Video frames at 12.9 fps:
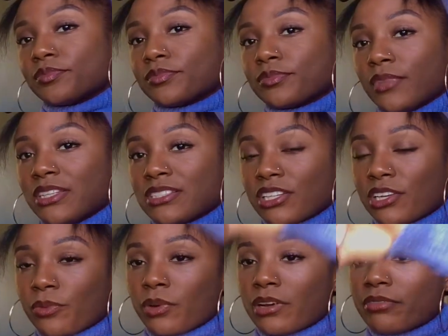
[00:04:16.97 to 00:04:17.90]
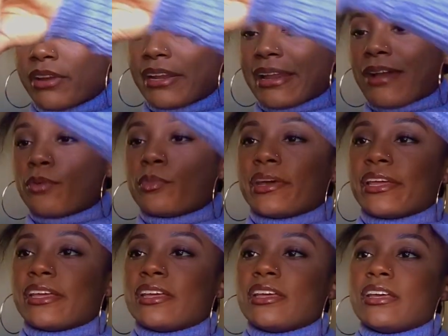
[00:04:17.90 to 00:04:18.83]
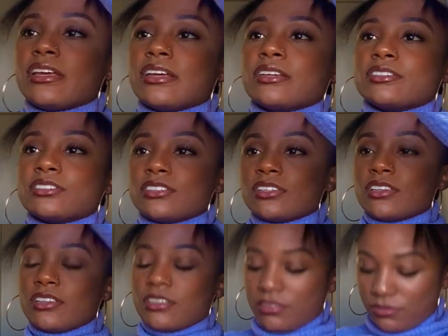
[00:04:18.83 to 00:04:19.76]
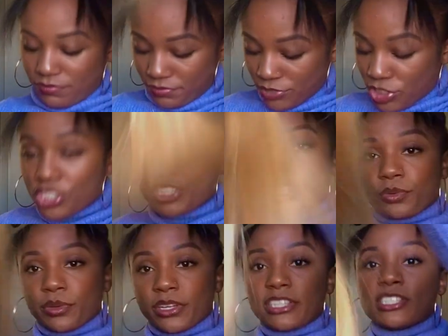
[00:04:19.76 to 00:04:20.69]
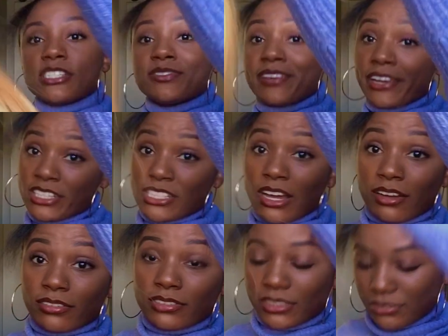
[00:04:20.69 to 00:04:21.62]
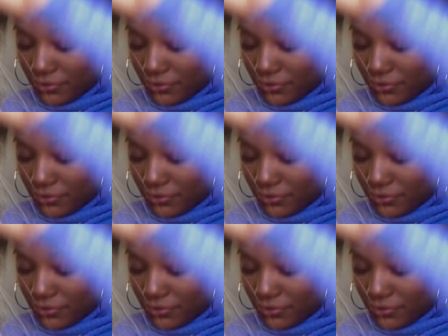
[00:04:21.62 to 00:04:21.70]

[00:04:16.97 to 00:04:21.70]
it's looking rough right now, but she's cute and she's very soft.